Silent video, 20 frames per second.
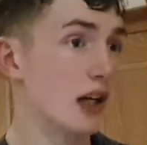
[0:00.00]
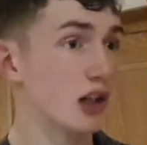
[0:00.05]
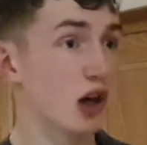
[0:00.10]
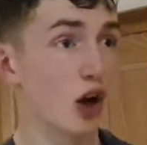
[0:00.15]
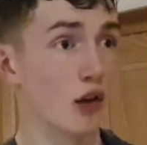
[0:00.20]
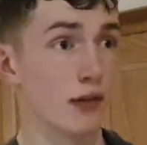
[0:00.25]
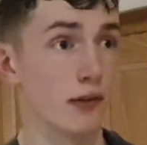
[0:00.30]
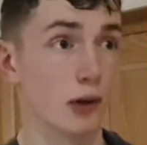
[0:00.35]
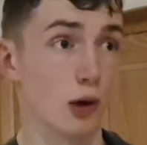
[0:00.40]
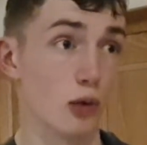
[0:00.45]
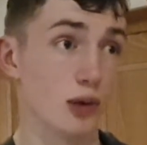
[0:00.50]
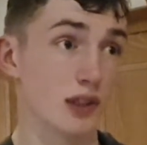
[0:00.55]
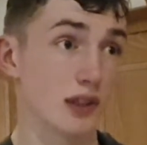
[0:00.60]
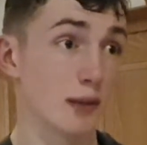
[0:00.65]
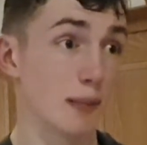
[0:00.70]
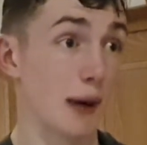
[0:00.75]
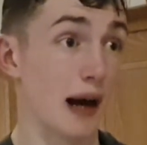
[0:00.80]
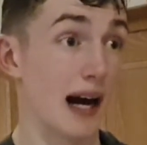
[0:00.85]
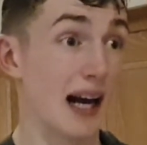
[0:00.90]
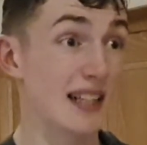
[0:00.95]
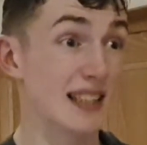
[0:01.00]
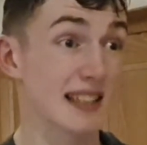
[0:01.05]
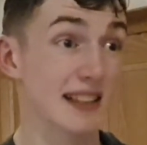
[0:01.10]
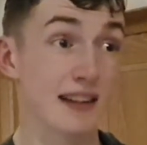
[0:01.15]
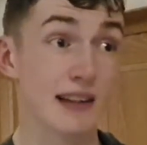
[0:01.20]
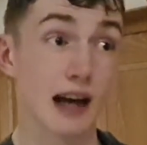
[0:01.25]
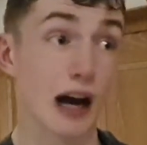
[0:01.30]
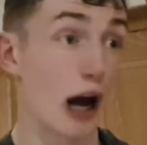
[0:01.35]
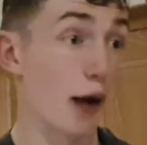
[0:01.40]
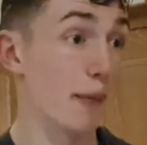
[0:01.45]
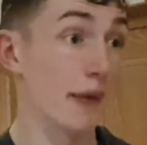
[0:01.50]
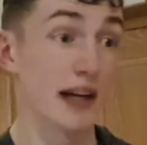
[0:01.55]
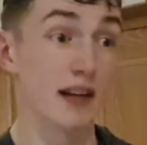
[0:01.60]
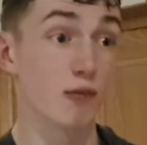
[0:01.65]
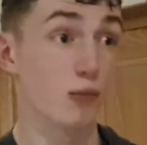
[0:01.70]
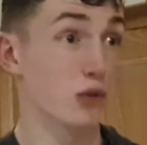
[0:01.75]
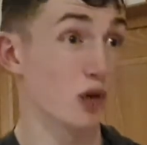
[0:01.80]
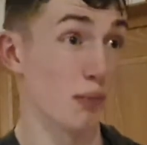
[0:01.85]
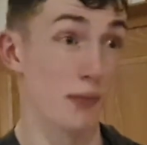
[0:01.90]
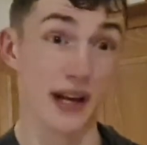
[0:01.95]
cutting loads in the past, and I made
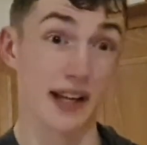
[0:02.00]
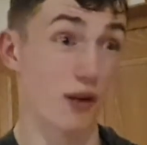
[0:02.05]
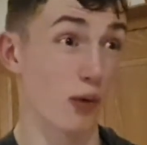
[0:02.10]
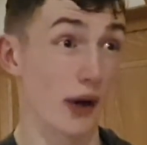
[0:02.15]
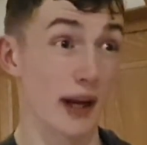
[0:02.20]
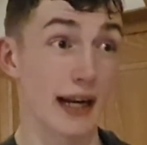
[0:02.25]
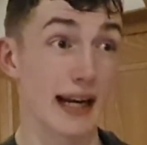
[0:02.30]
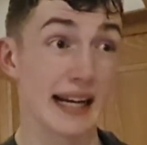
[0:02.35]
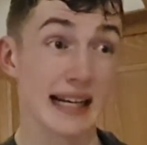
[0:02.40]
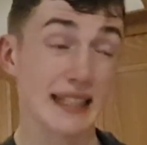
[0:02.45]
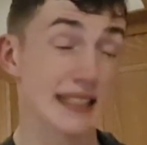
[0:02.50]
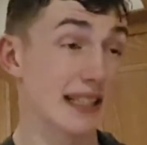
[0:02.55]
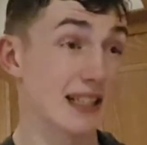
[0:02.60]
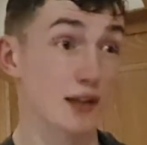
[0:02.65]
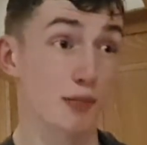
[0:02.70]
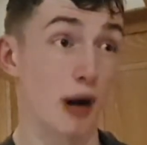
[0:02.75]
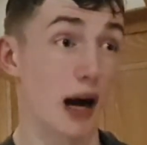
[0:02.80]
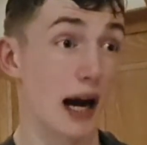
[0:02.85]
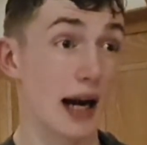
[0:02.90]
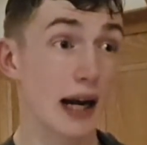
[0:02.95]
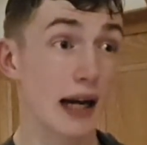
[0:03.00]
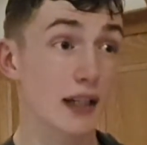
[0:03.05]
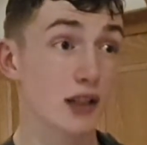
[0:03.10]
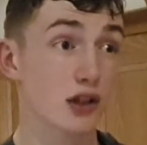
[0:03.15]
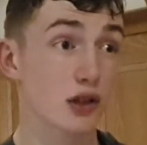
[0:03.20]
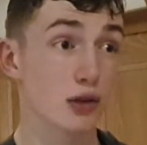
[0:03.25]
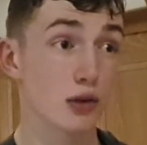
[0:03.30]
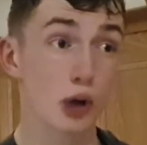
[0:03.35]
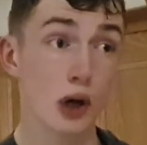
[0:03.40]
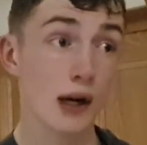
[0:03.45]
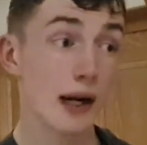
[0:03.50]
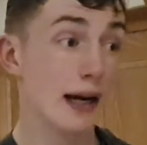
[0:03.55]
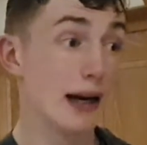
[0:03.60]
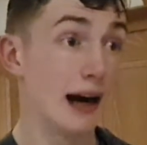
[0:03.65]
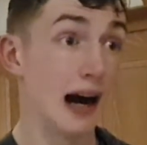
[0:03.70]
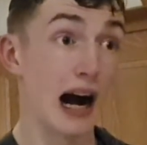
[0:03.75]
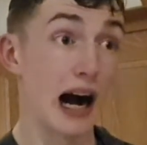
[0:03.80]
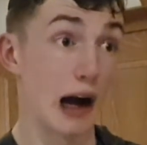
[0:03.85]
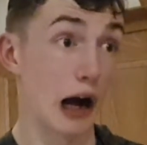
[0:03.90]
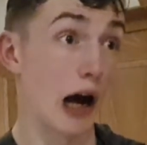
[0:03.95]
the weight easy as pie. Like, so
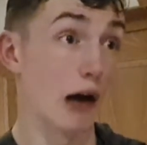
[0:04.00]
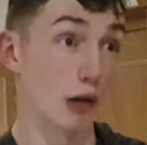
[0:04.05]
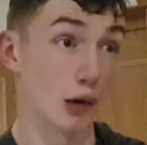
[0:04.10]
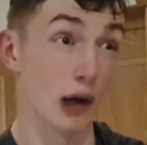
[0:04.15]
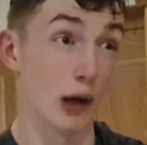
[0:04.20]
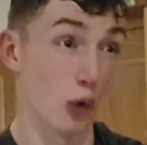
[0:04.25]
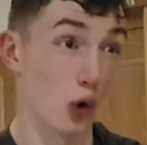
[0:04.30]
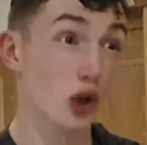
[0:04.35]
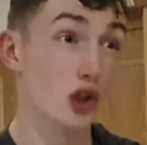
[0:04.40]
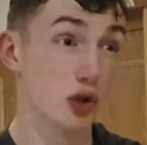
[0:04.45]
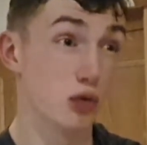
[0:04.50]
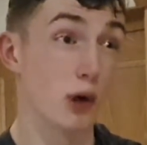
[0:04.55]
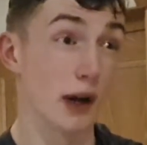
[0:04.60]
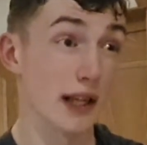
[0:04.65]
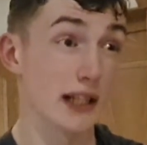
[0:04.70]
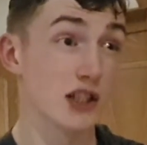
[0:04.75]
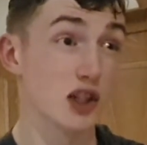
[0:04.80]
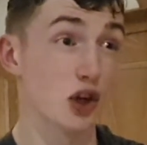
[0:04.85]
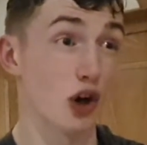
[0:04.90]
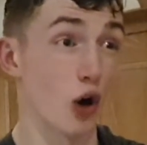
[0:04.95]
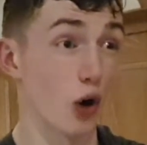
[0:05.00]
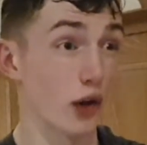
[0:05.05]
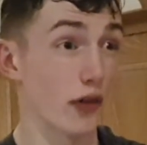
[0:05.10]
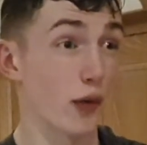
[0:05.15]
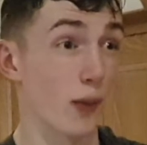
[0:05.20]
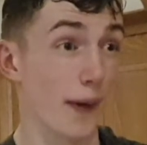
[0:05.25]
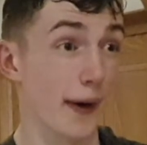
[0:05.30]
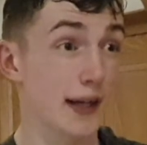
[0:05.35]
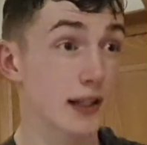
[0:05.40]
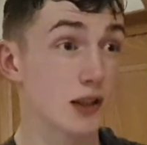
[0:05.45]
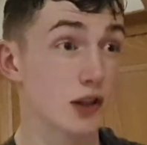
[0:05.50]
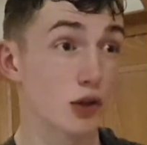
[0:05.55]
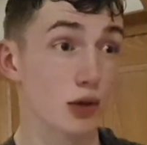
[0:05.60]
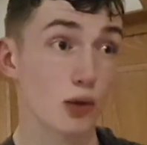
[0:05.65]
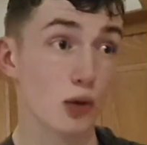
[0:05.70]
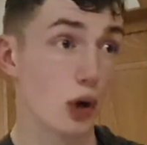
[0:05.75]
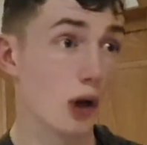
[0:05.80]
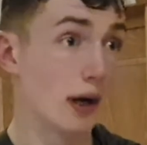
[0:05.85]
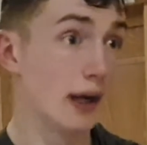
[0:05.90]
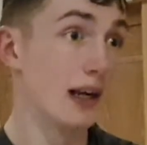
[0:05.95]
I was really strong at the weight.
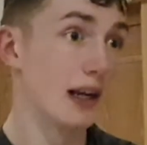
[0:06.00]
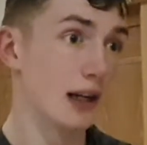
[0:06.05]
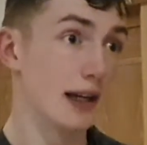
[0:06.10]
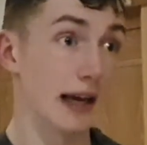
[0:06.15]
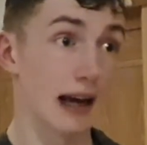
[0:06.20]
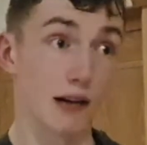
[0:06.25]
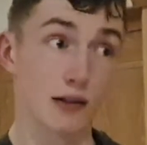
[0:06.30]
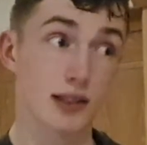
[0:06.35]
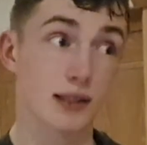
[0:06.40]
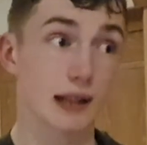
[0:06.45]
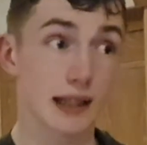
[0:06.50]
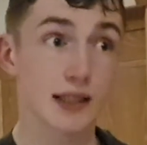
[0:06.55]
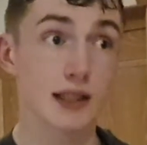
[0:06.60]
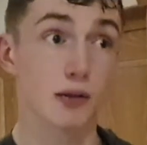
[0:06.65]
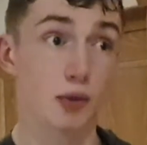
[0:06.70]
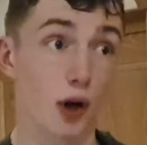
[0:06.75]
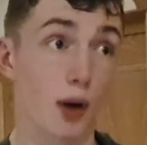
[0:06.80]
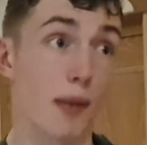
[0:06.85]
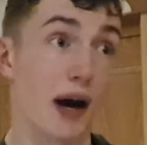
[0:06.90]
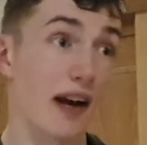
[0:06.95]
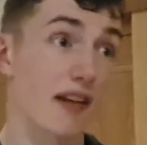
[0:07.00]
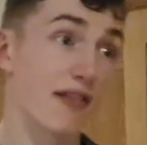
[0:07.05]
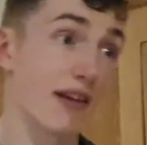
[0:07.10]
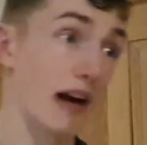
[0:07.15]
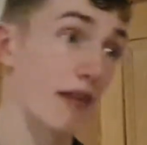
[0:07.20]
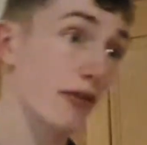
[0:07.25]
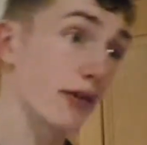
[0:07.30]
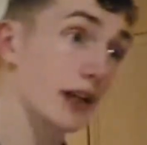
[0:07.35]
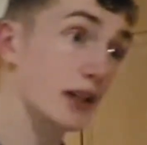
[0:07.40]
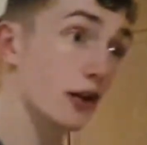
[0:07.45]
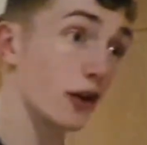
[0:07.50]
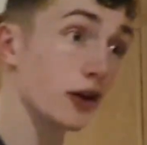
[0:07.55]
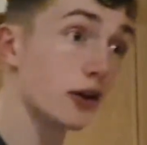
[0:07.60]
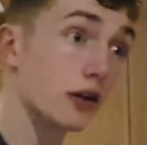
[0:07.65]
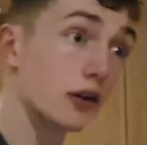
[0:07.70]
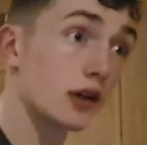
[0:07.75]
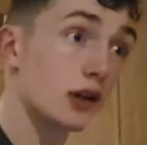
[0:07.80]
So let's see where I'm at featherweight too.